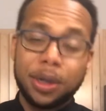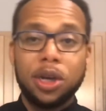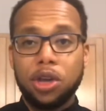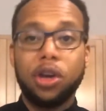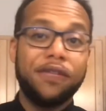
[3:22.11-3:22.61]
You
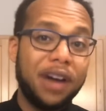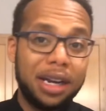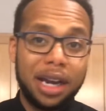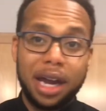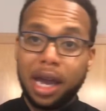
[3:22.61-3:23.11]
can find
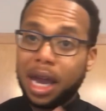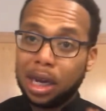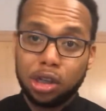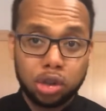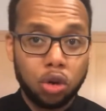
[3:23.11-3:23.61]
that in any
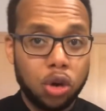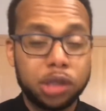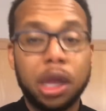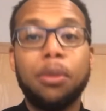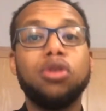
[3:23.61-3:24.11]
stores.
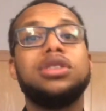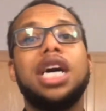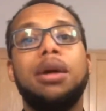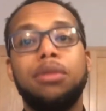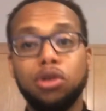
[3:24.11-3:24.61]
Most
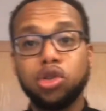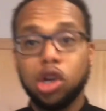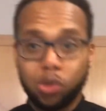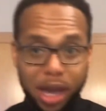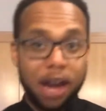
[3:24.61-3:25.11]
stores will
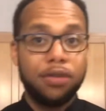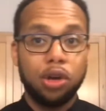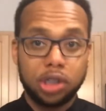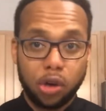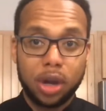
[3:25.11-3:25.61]
have those
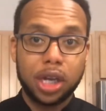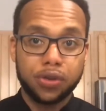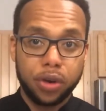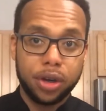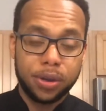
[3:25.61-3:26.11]
ingredients for
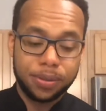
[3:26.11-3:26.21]
you.